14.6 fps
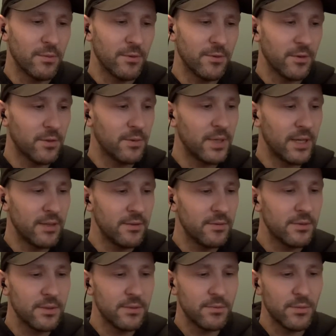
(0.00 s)
before, but
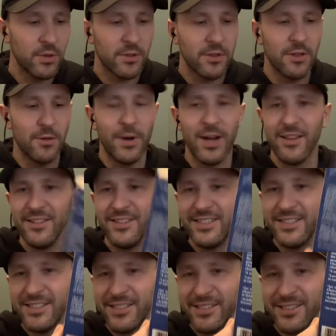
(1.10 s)
Morgan Llewellyn is